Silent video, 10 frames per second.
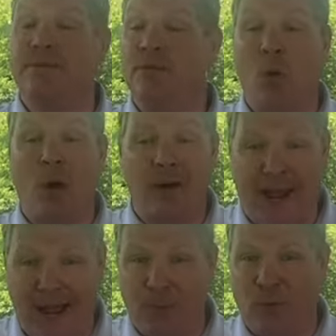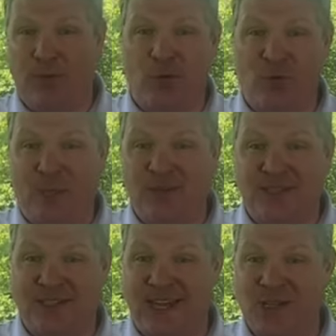If you aren't happy with your
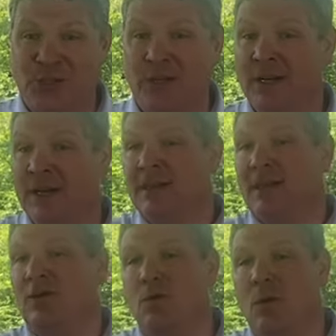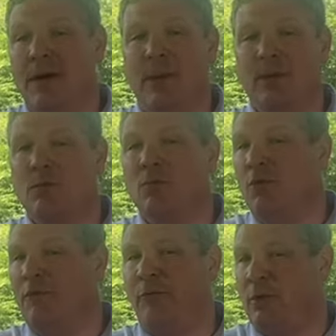representation, then you are able to
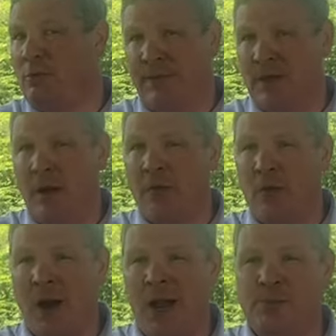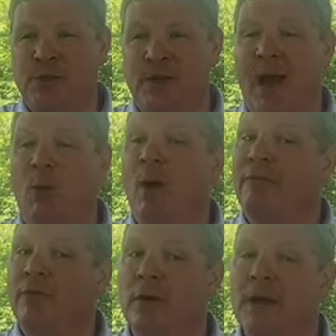move forward with another option.
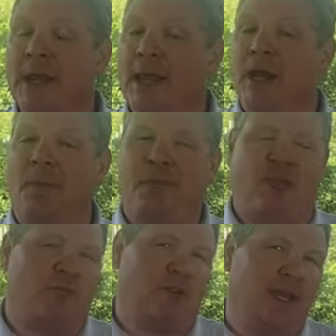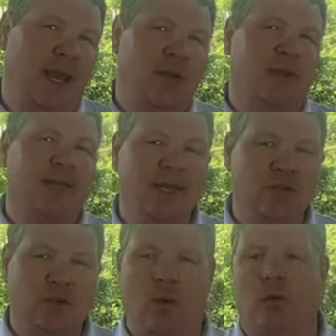However, an upfront retainer
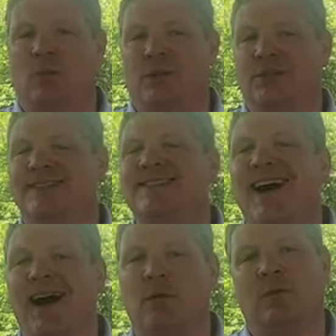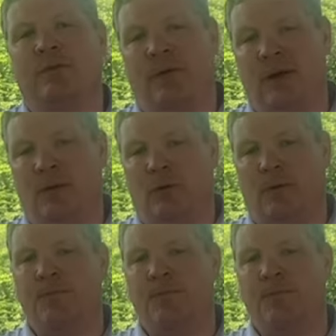is owed, which is non-refundable.